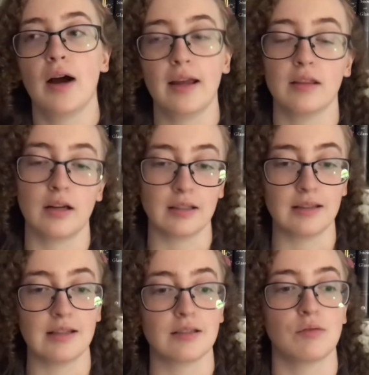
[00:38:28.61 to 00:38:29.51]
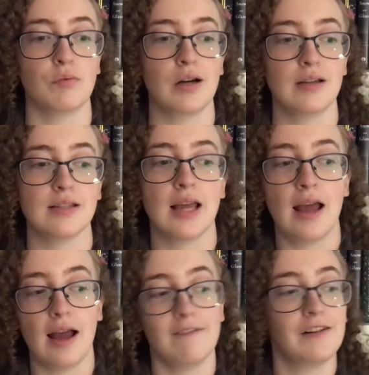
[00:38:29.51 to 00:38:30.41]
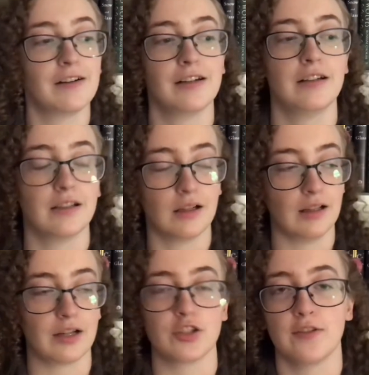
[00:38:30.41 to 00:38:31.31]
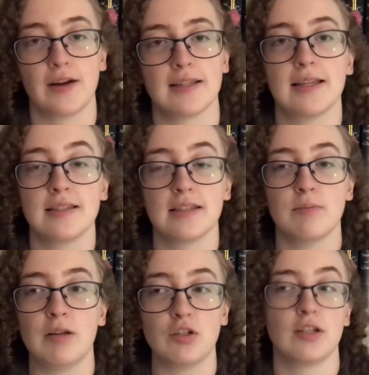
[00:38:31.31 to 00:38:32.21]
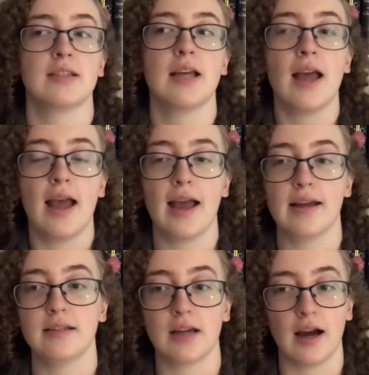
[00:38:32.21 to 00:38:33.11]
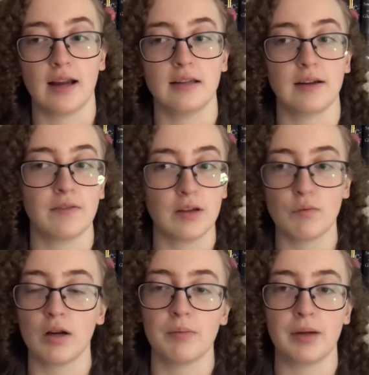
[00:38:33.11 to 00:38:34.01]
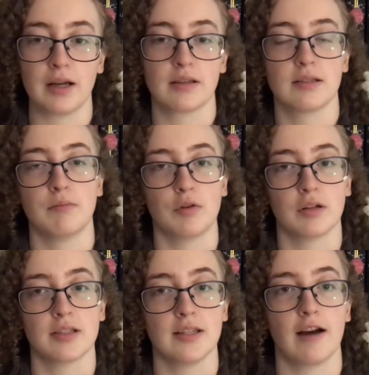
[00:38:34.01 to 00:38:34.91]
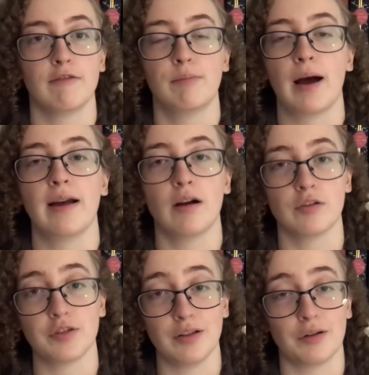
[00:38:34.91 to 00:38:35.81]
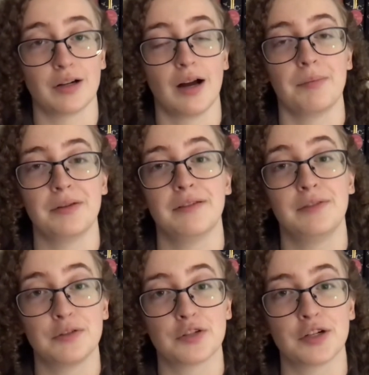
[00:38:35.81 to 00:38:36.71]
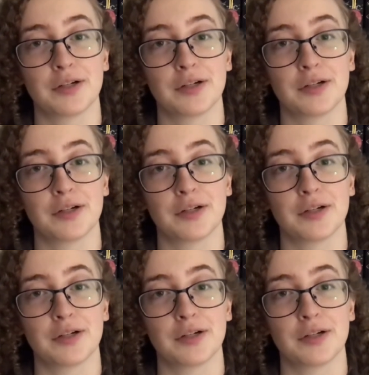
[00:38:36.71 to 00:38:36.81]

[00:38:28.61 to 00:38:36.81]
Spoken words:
I thought this was a very good collection of essays and speeches, and I definitely want to pick some more stuff by Audre Lorde up in the future.